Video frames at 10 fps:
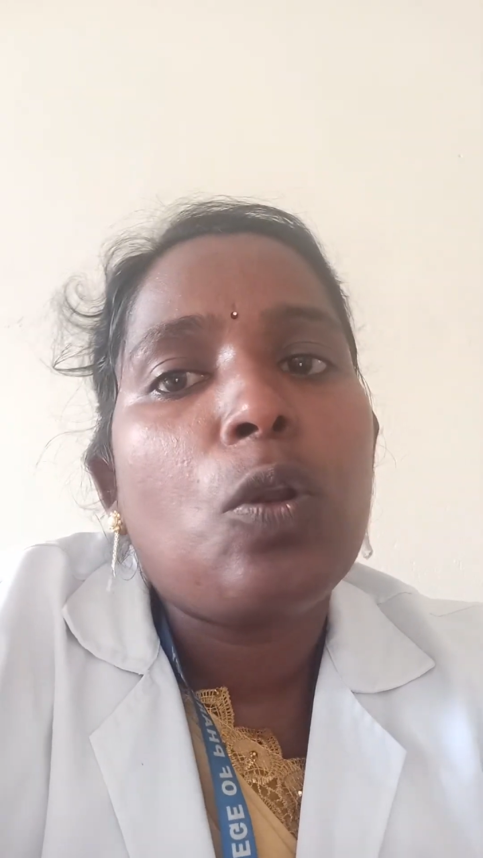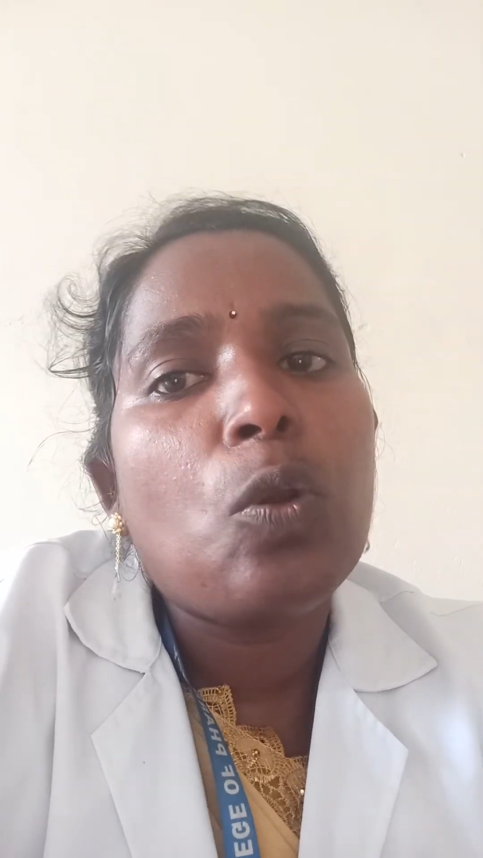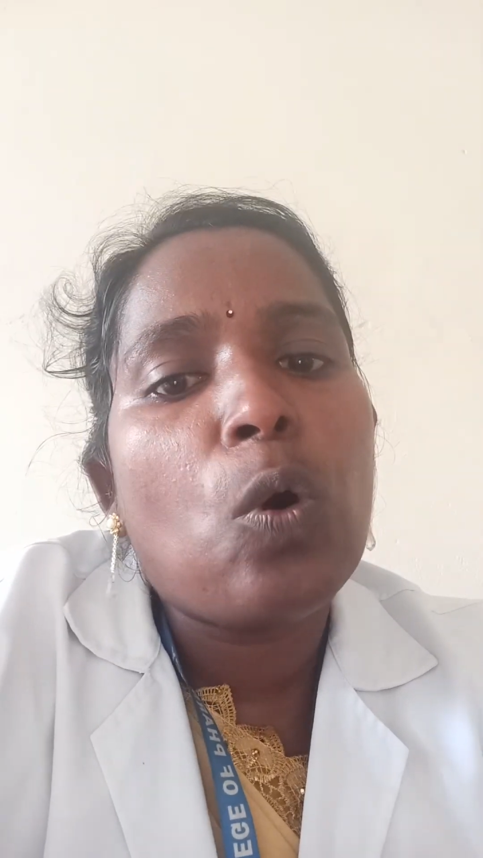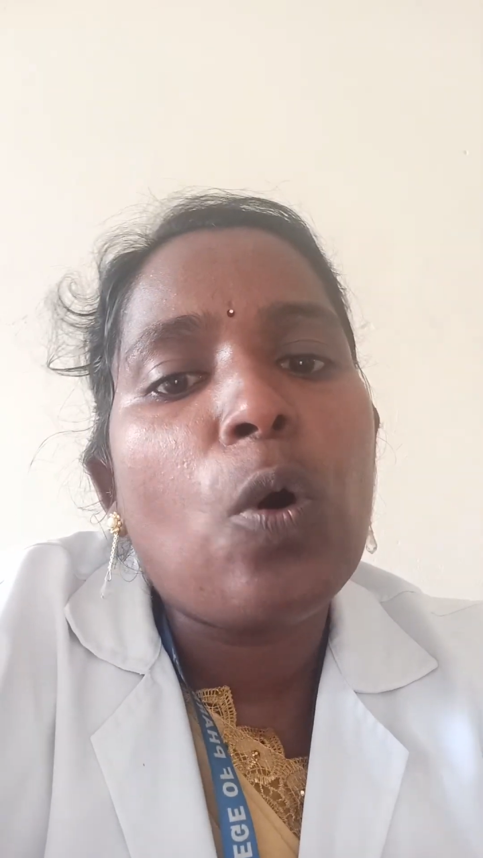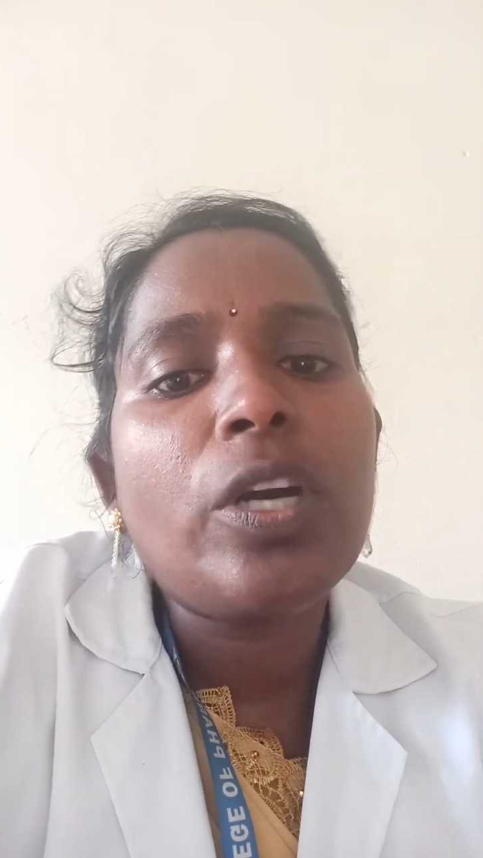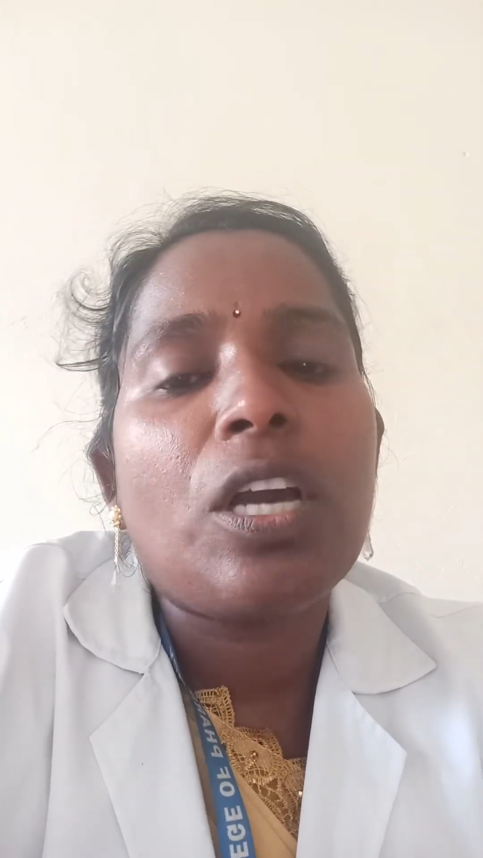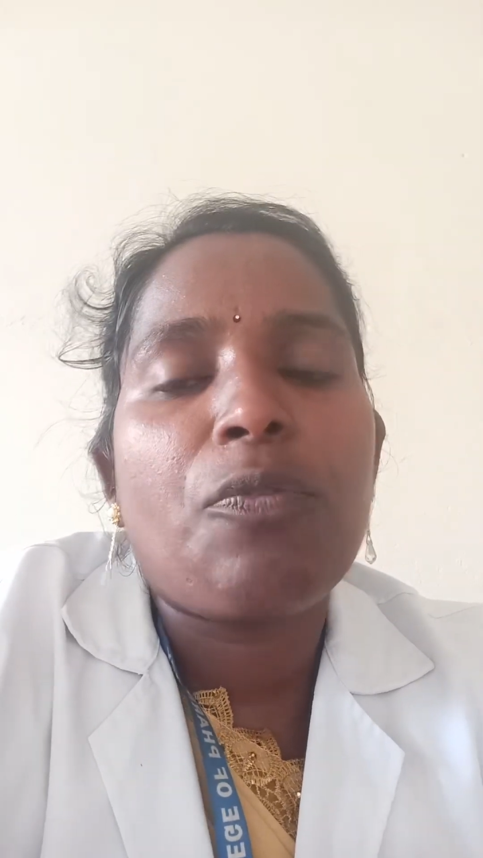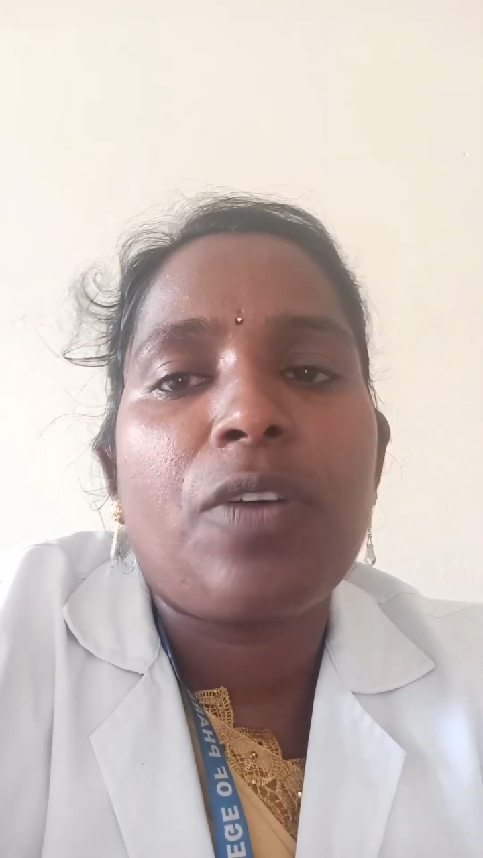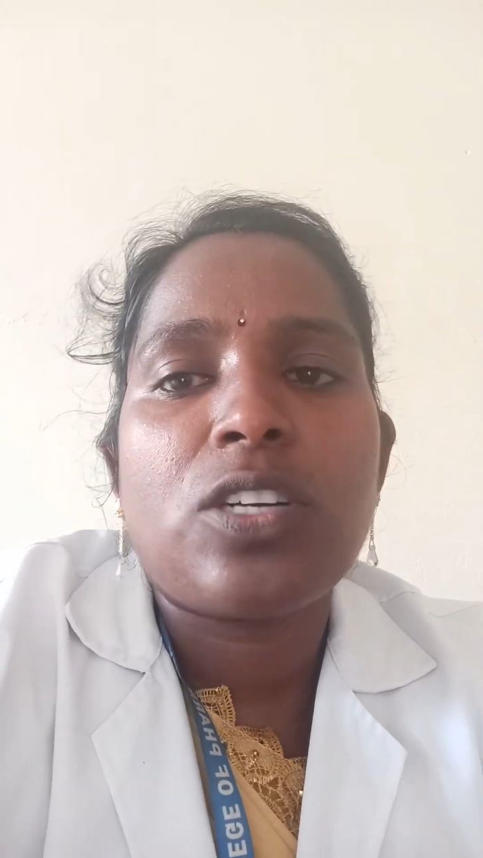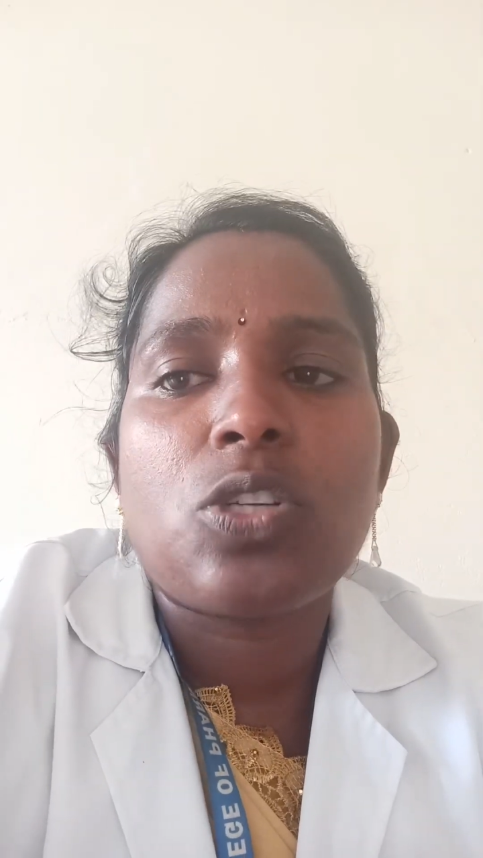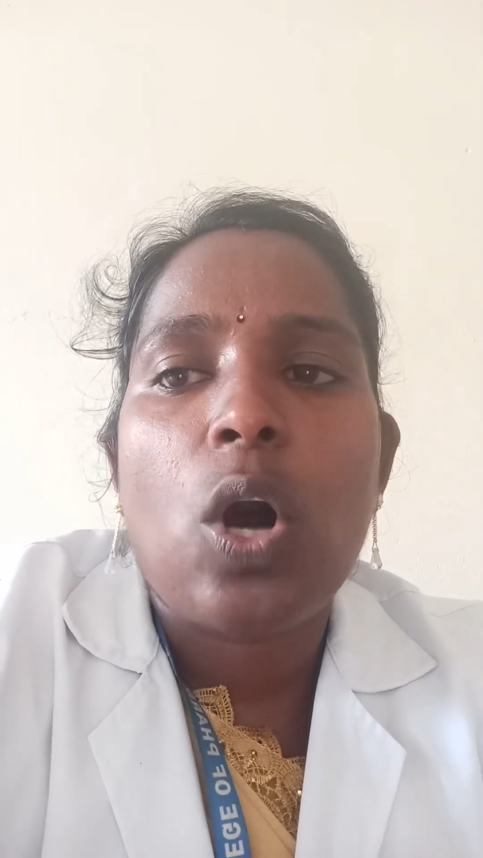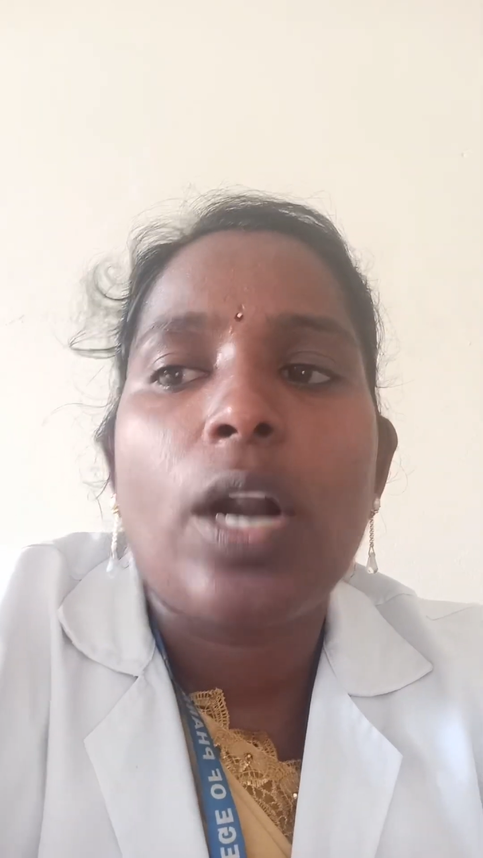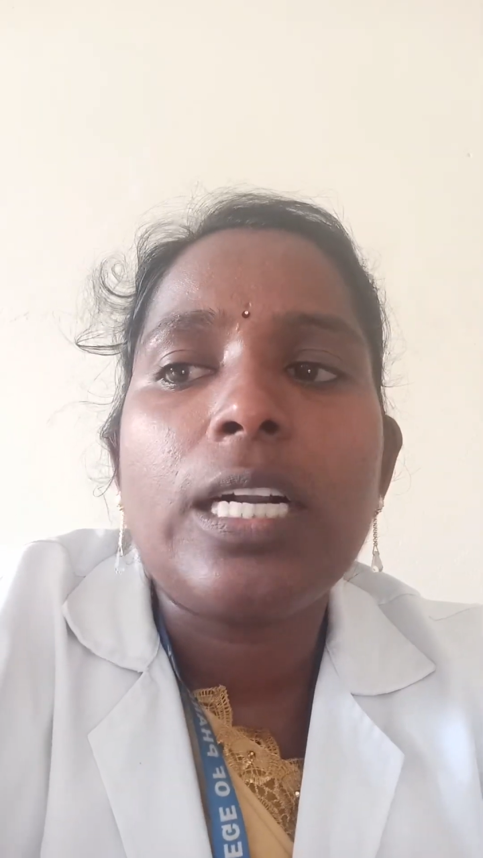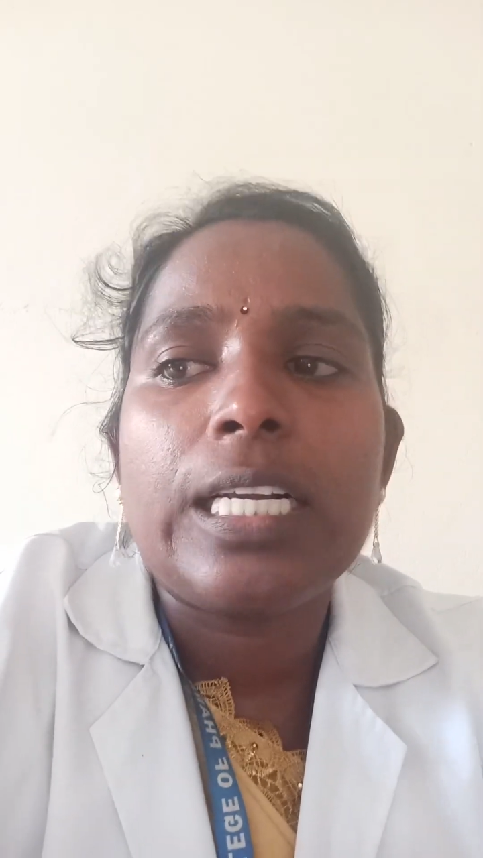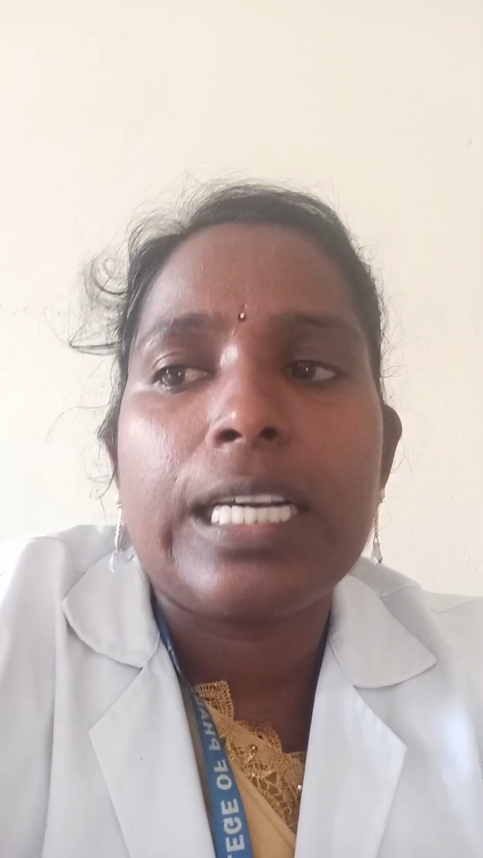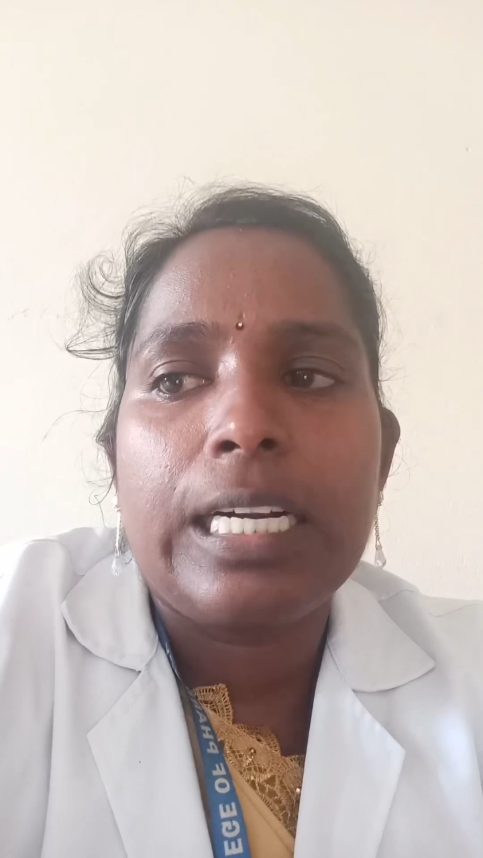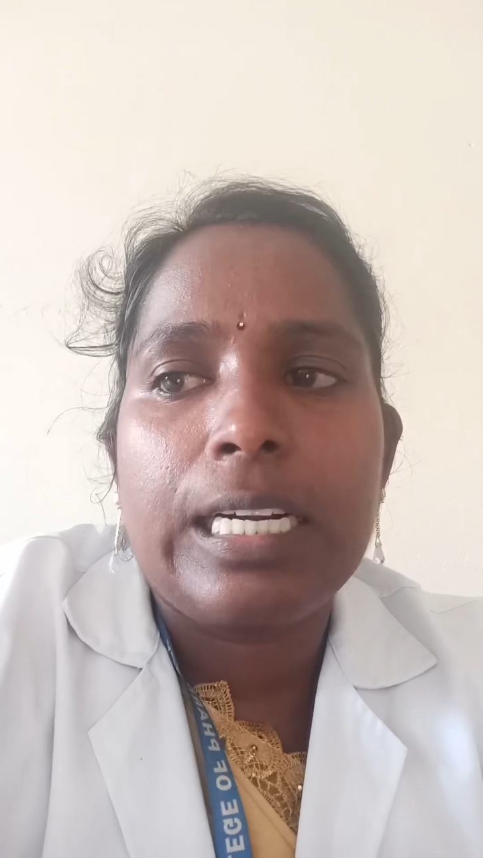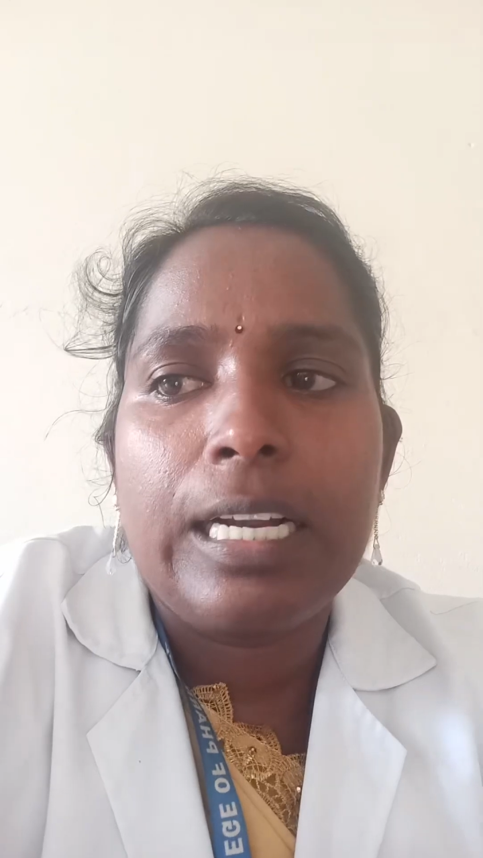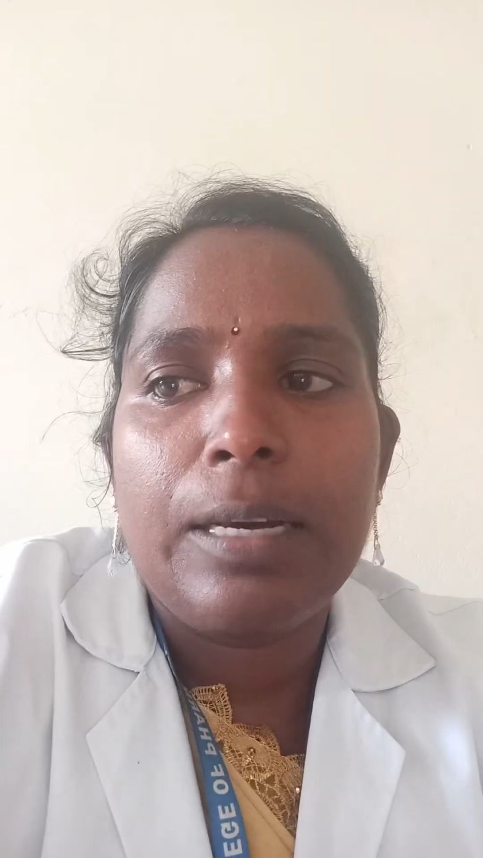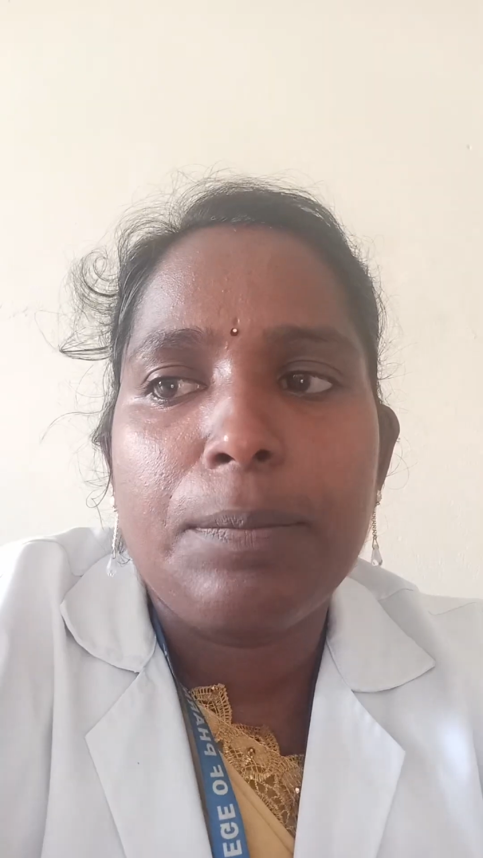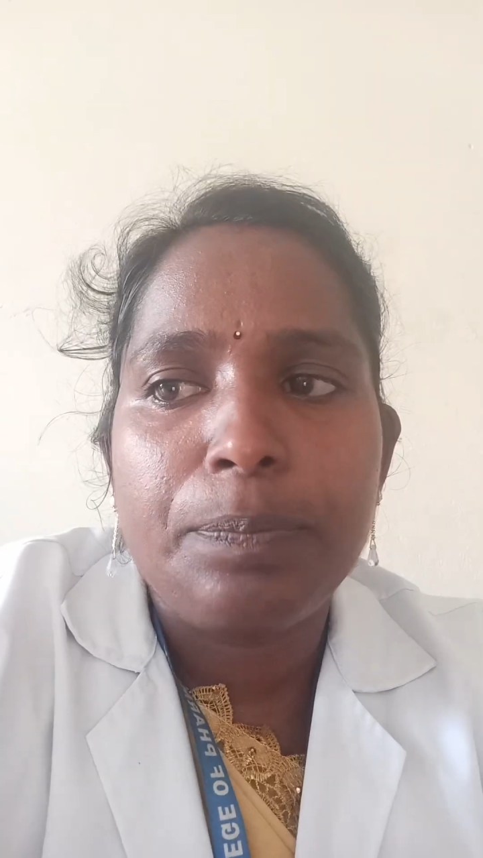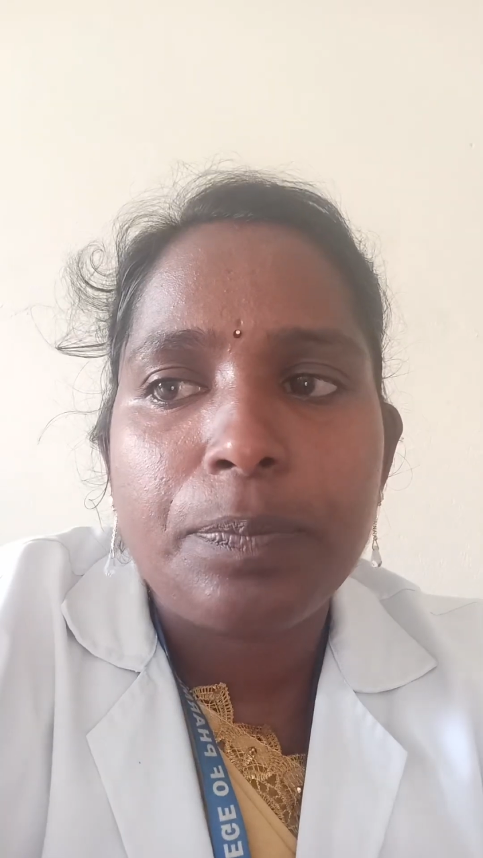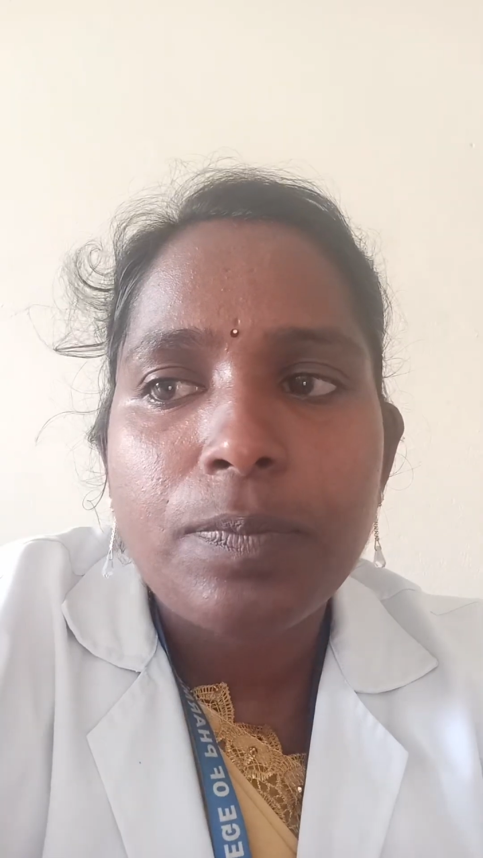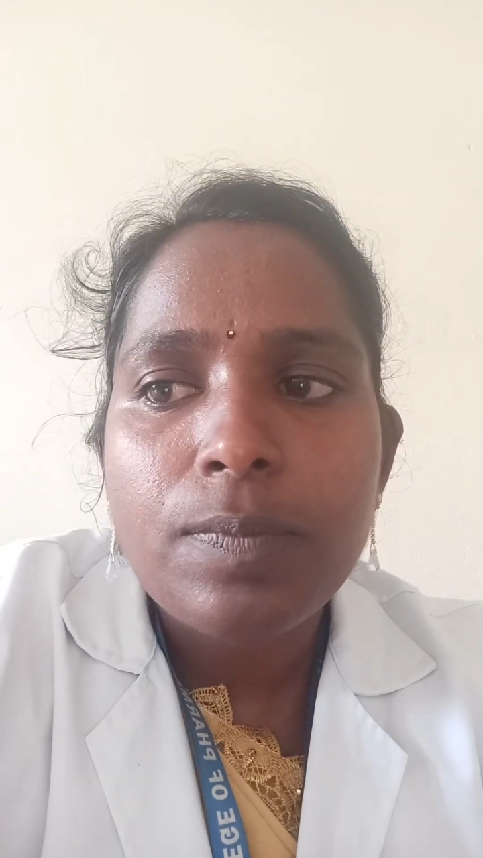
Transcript: no effect on kidney.